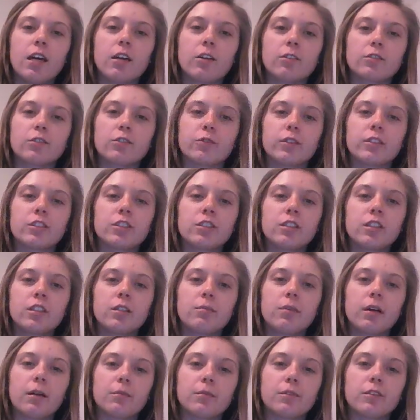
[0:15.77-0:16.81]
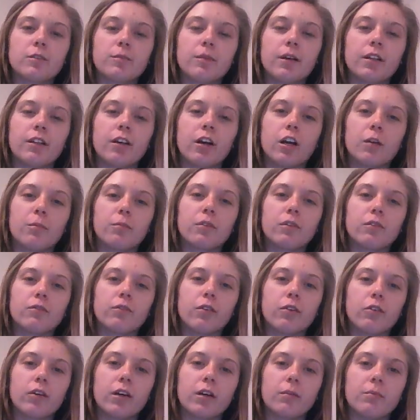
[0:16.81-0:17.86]
It was originally published by the Harper and
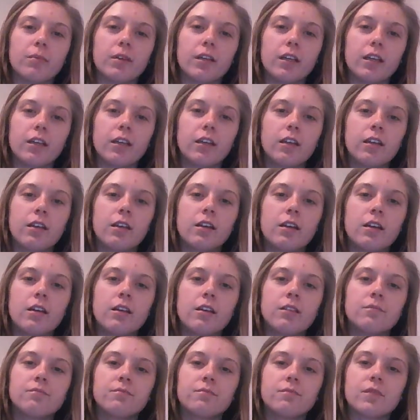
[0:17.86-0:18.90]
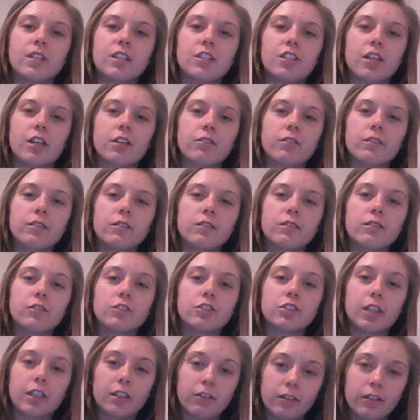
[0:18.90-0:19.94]
Row Company. The
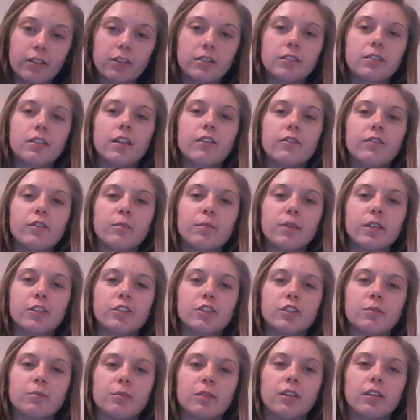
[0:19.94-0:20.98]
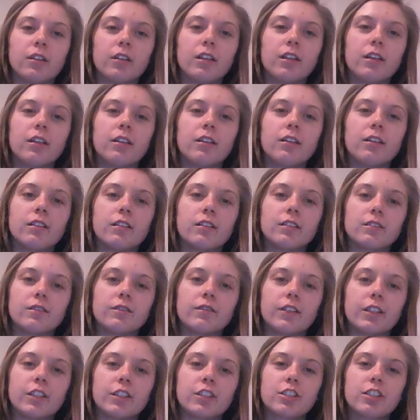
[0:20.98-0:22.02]
genres of the picture book is
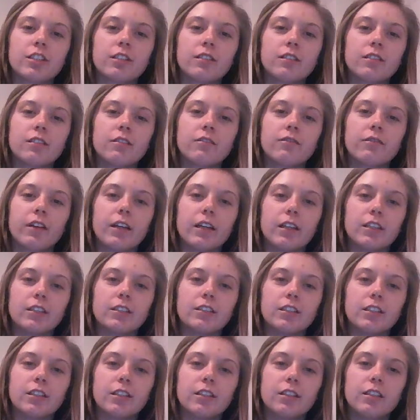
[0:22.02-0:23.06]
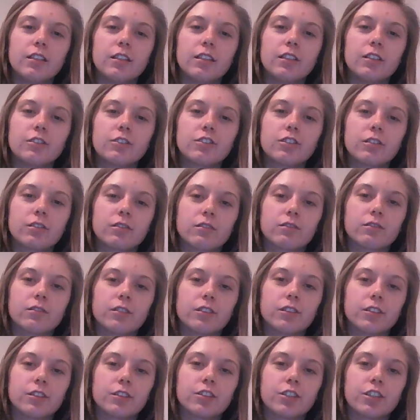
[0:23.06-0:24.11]
fiction, fantasy, children's
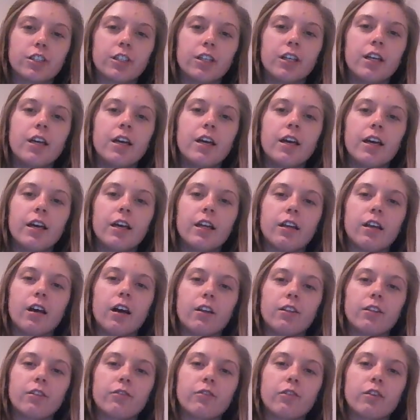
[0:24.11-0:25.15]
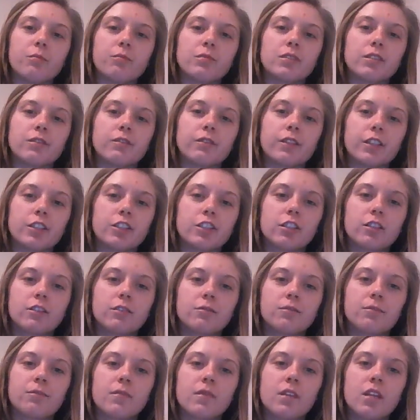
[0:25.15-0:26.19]
literature, and other forms of fiction.
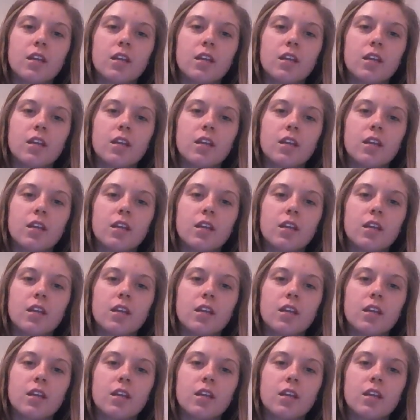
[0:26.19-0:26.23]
